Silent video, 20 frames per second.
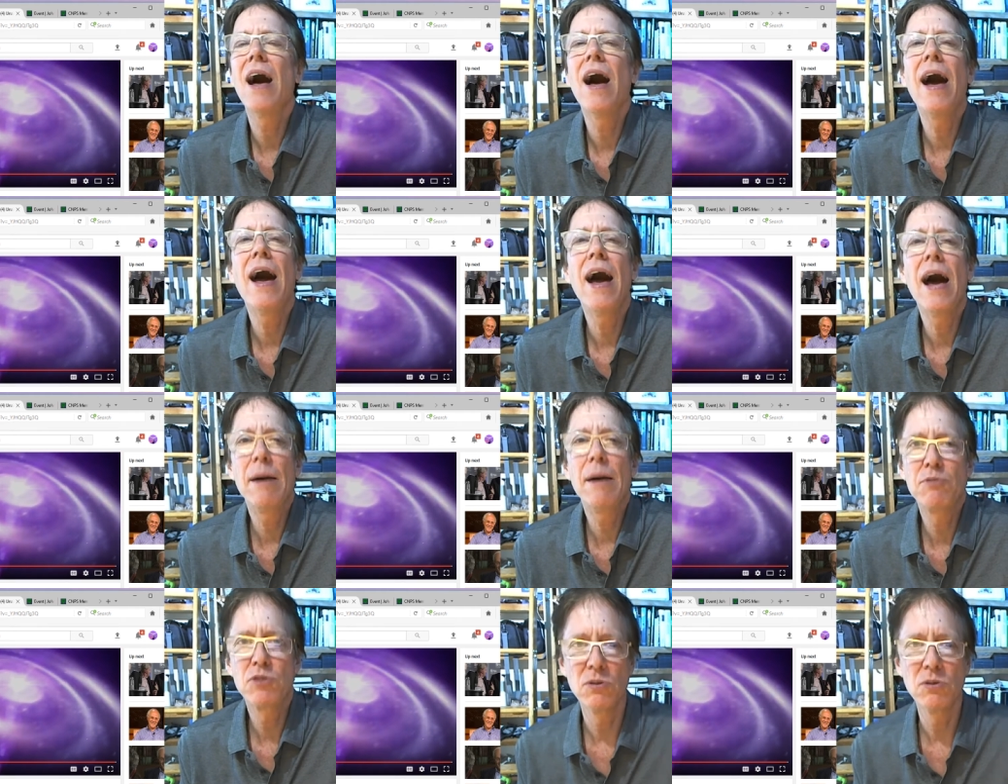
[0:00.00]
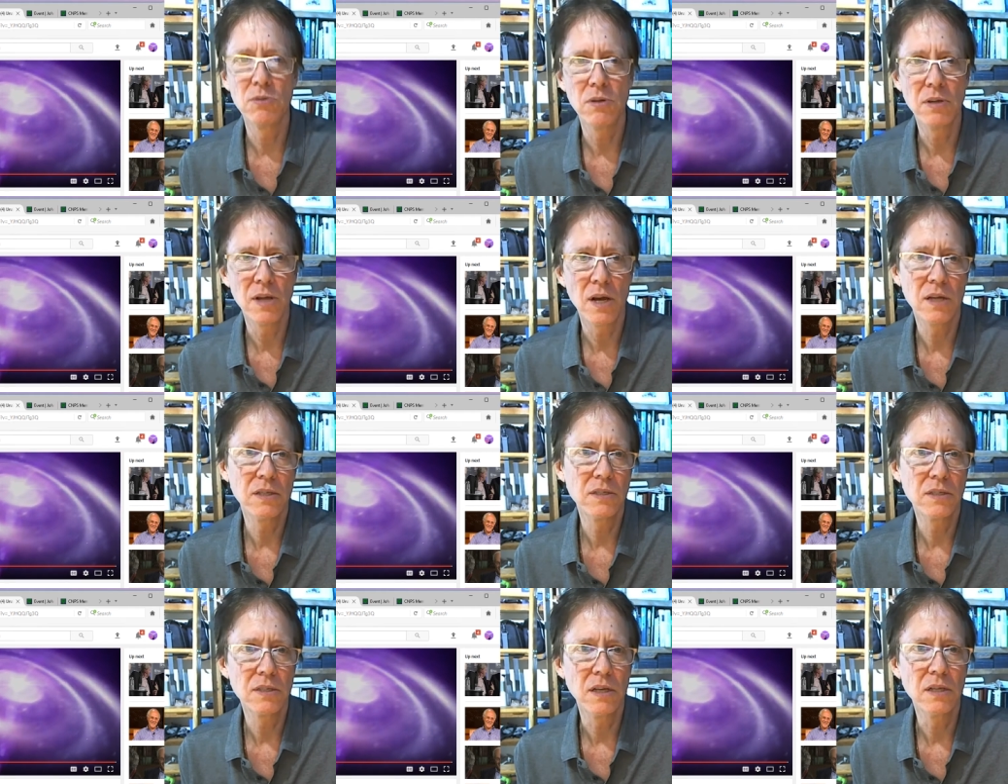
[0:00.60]
absolute
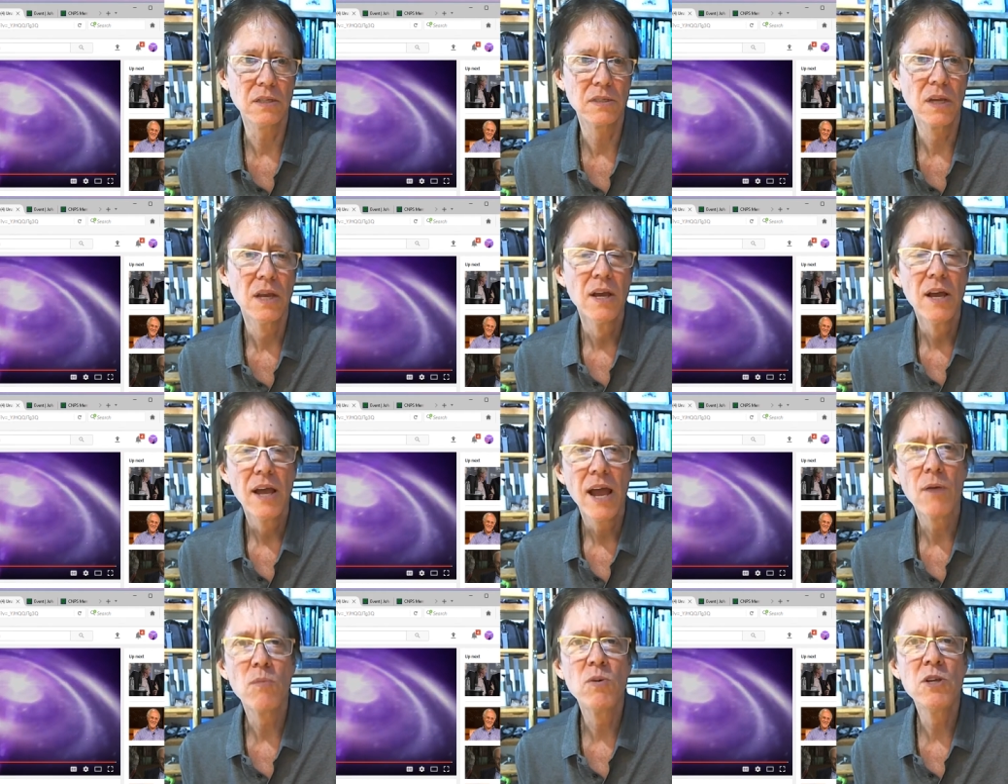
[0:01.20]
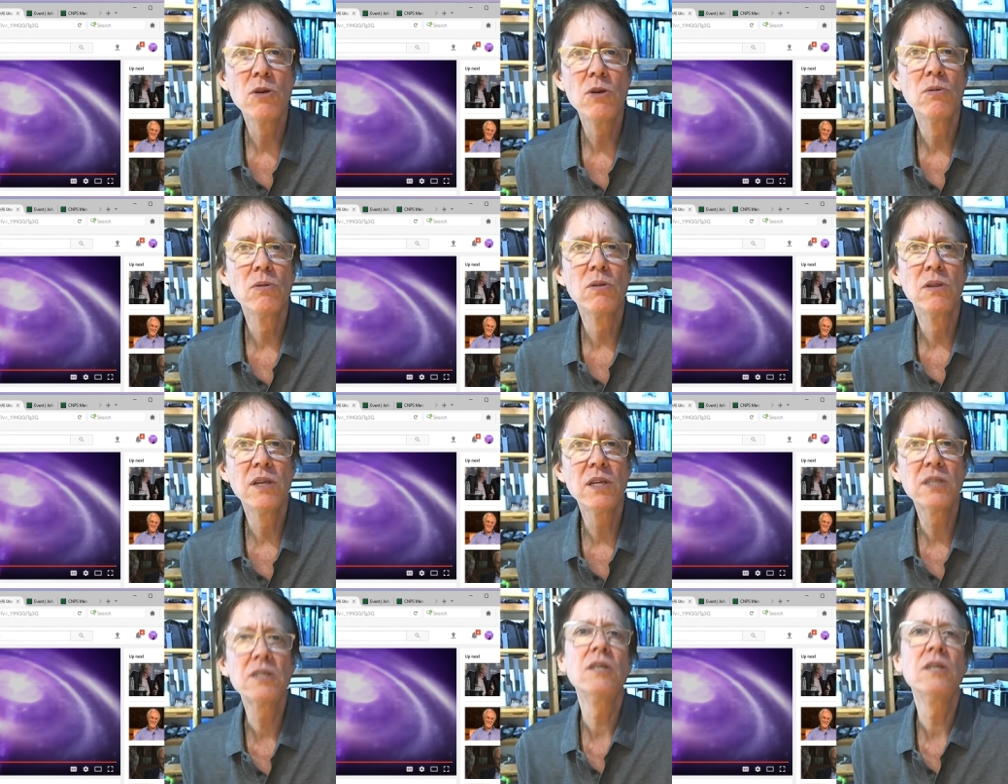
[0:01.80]
nonsense. And when you
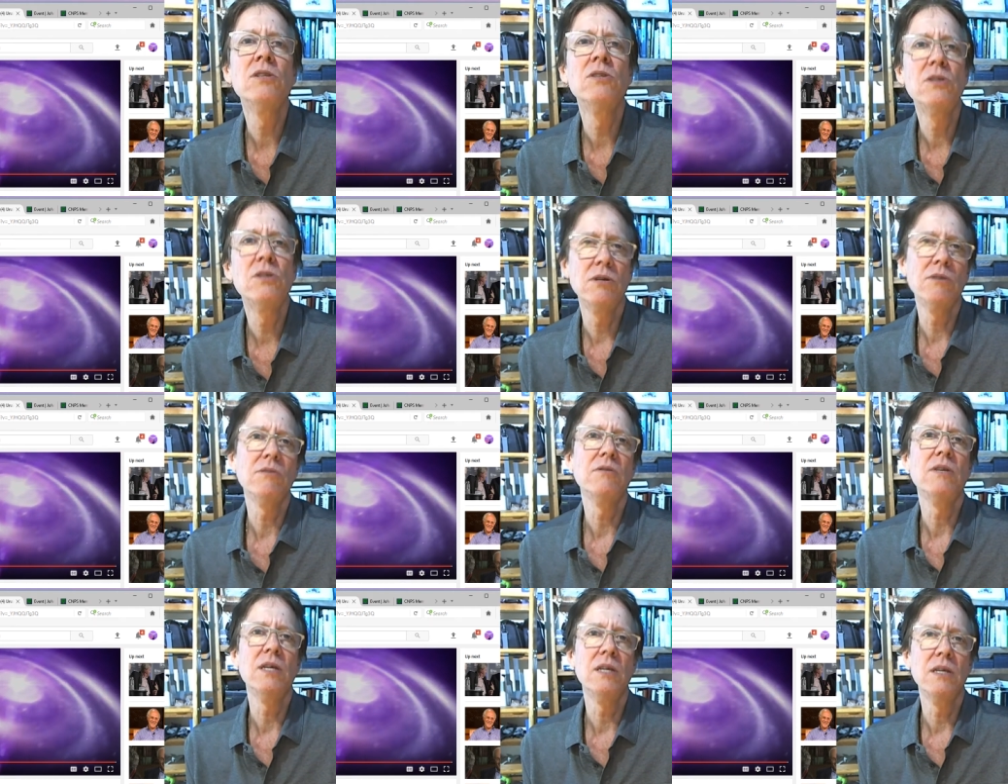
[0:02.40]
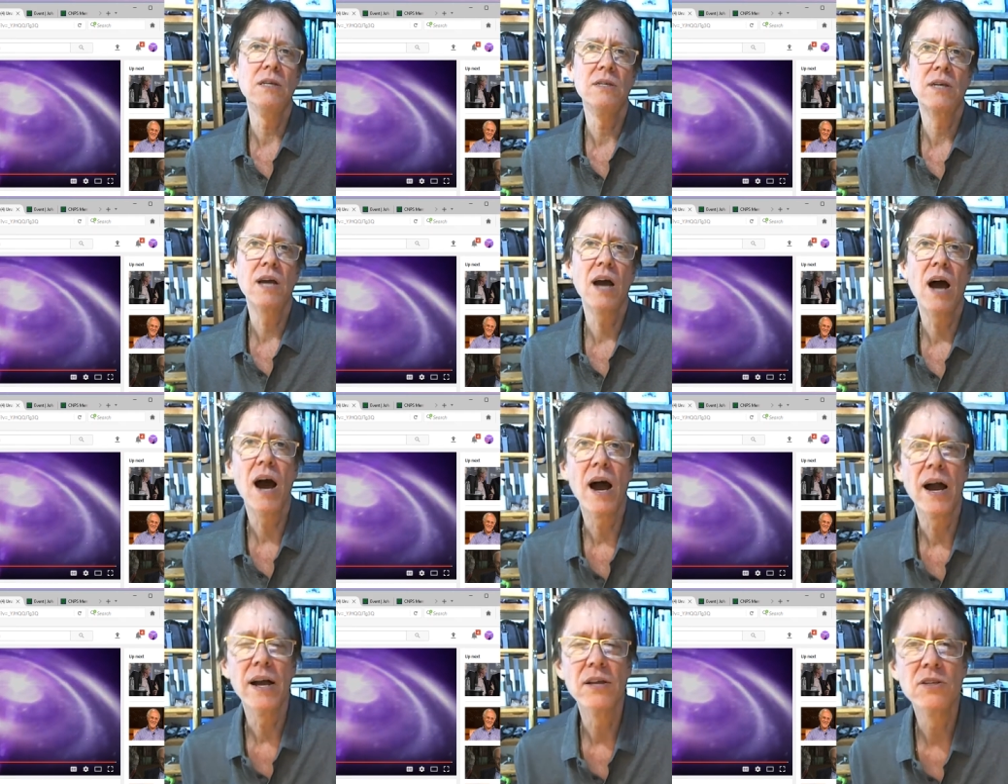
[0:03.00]
listen to these
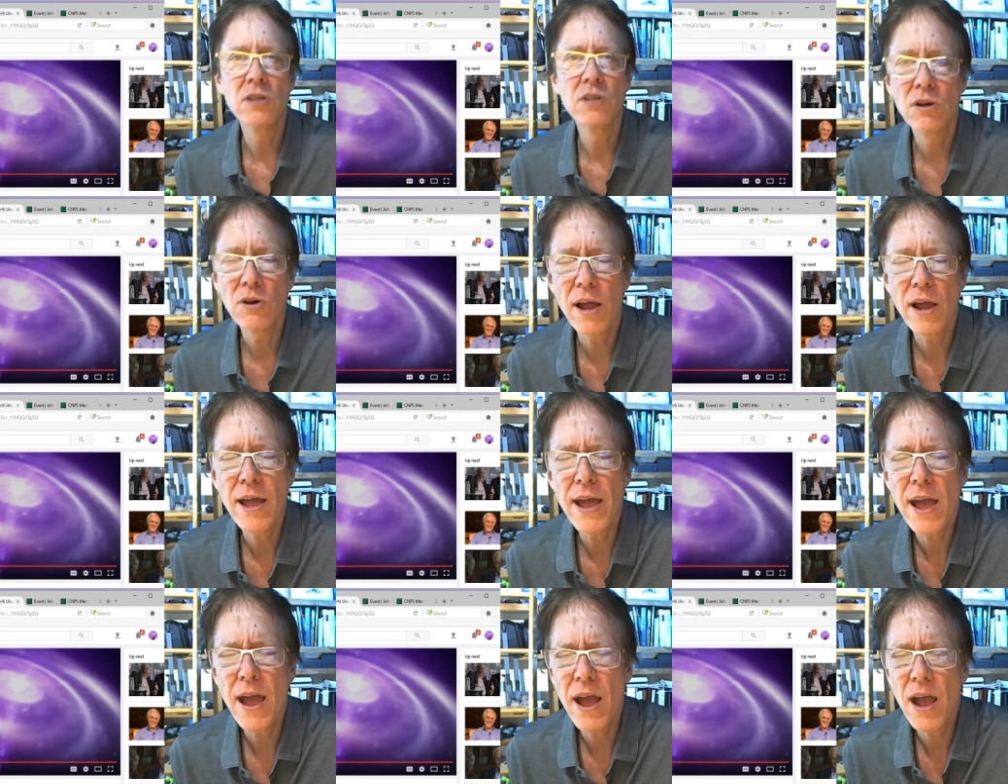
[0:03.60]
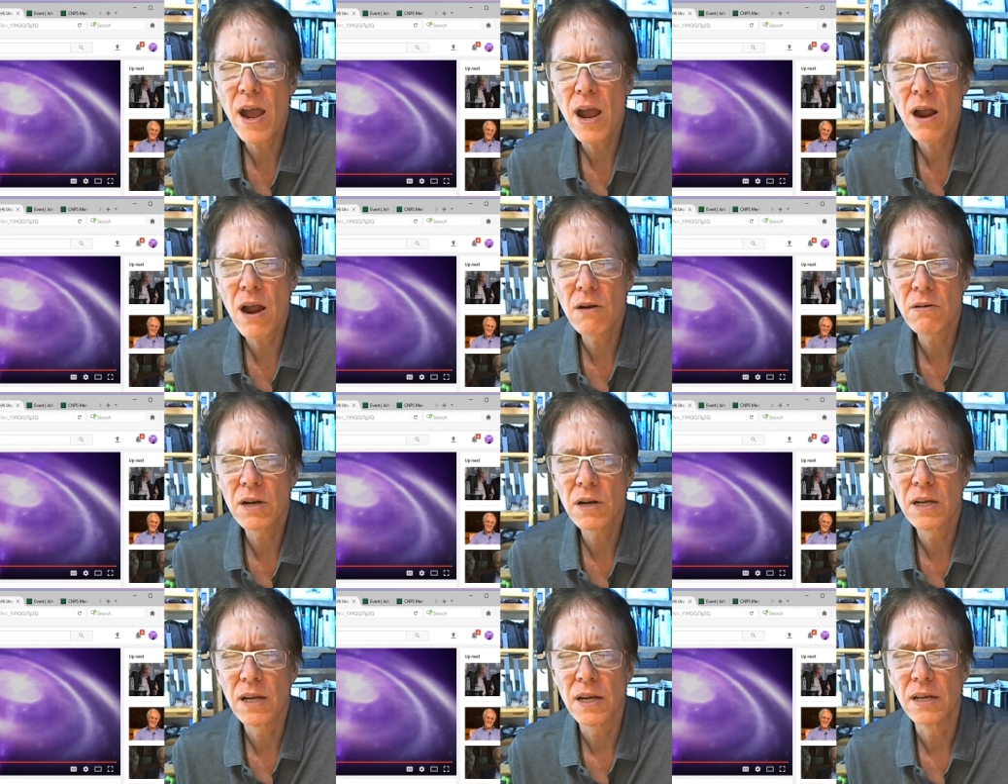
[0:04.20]
guys, they're
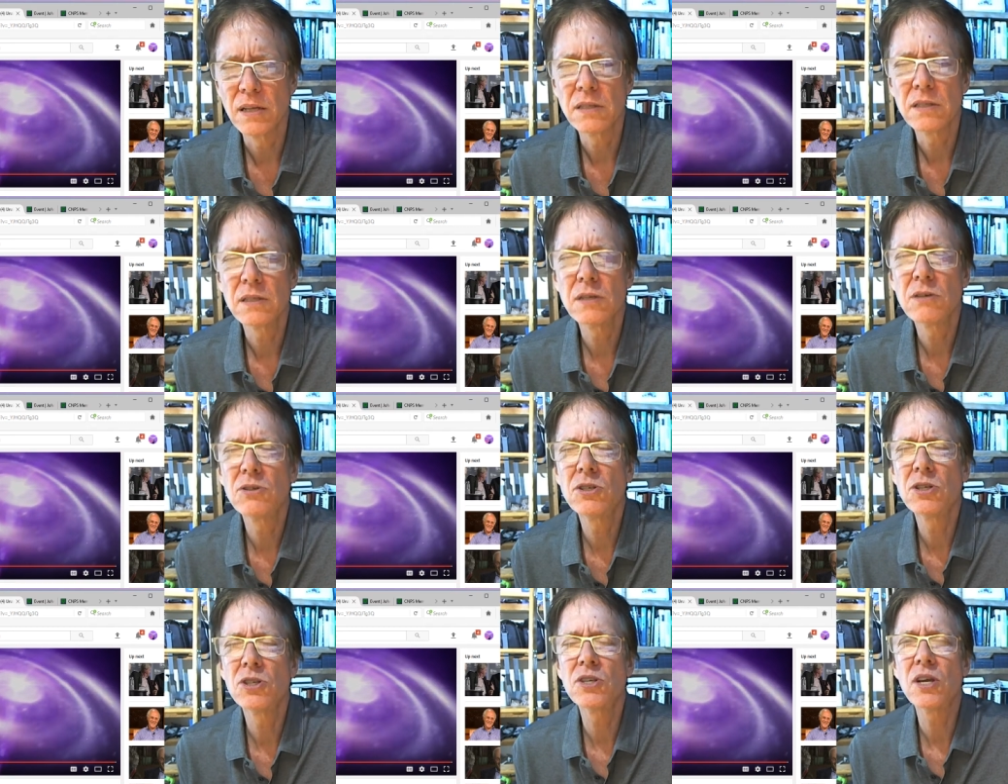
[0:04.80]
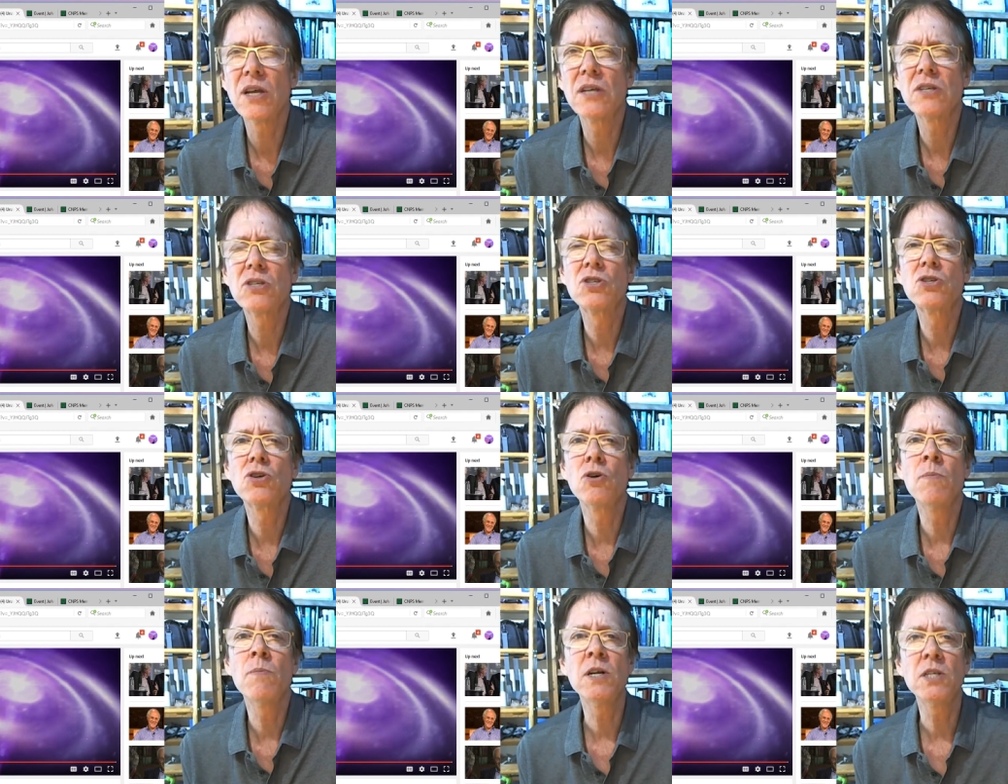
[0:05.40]
arrogant. There's just
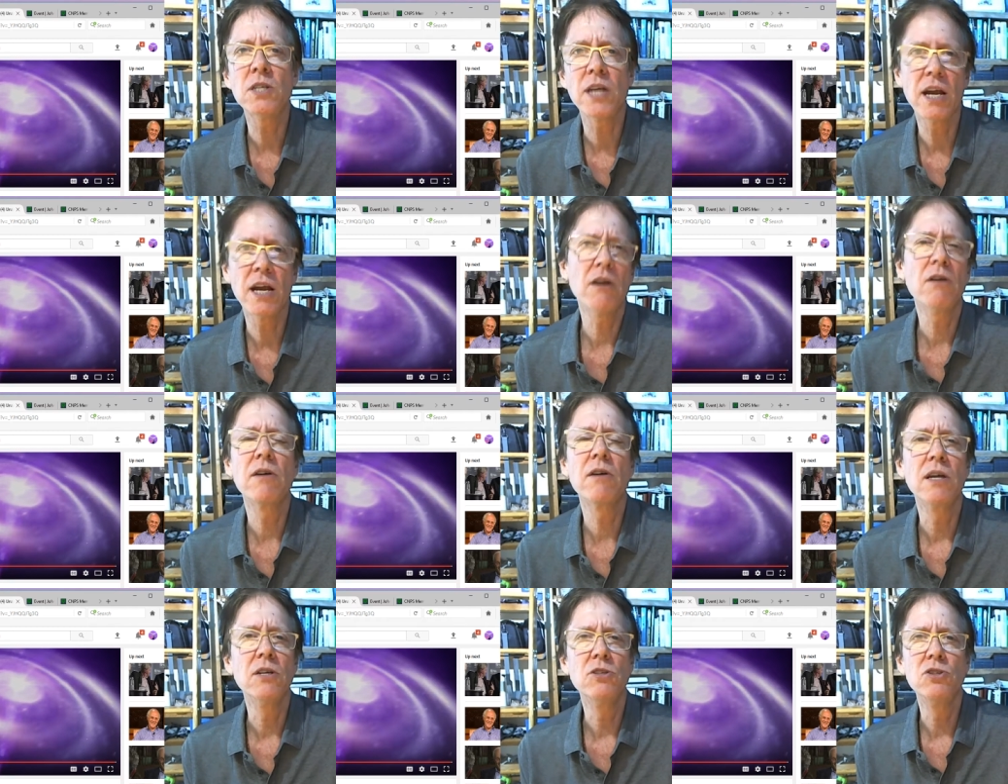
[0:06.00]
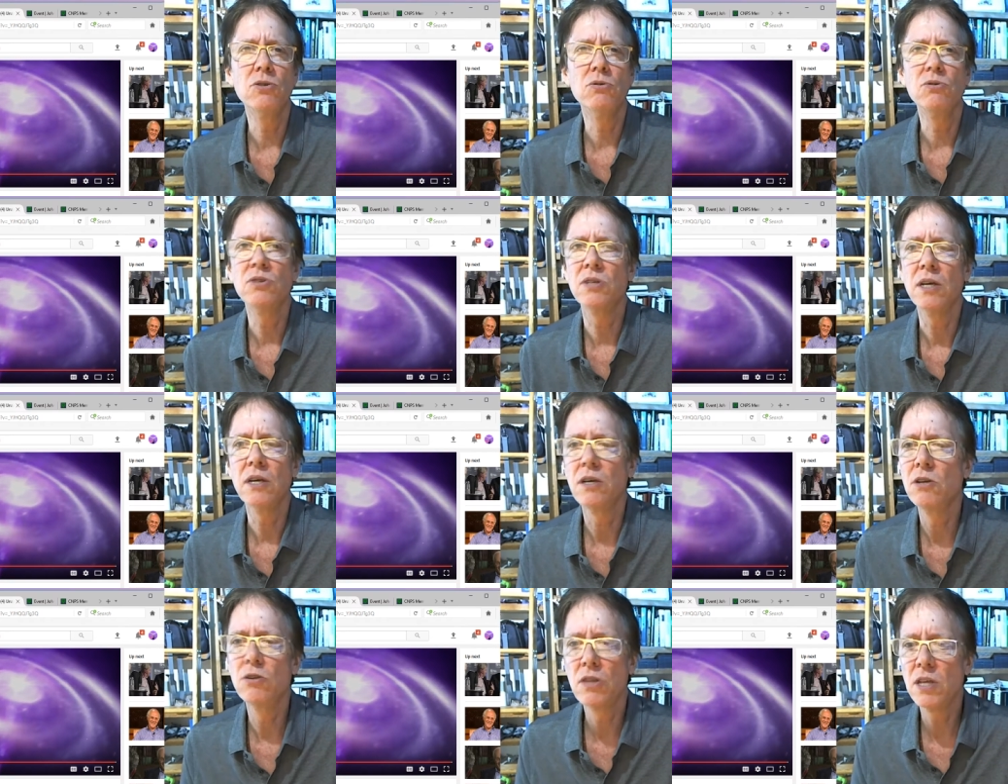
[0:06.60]
so much arrogance you
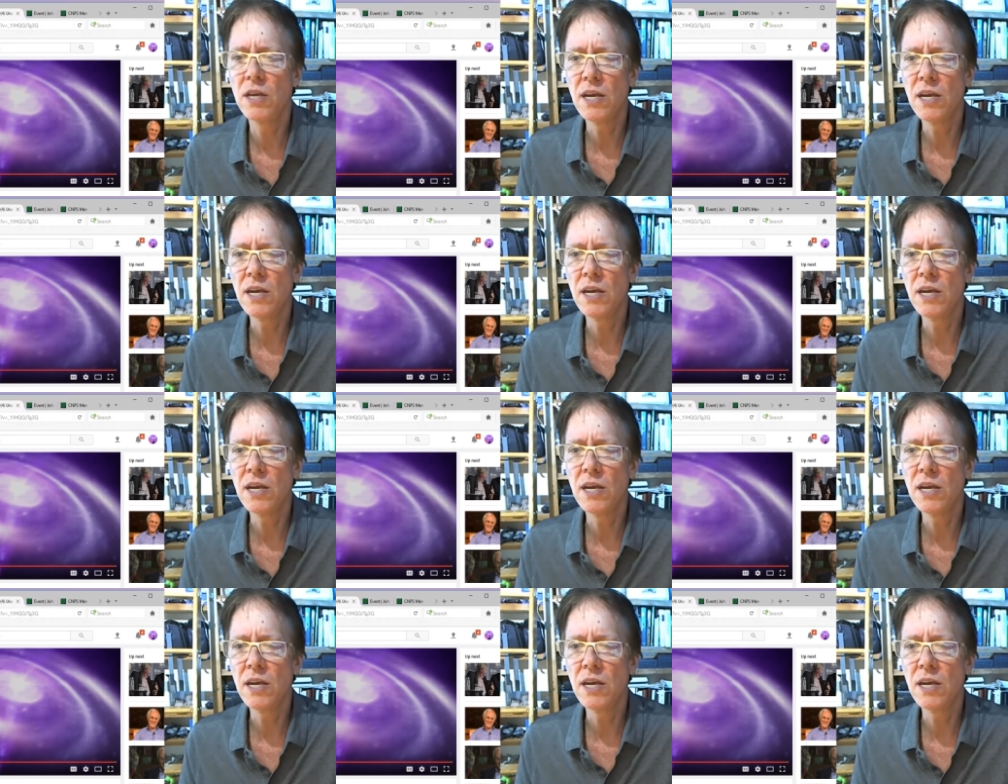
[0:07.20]
see.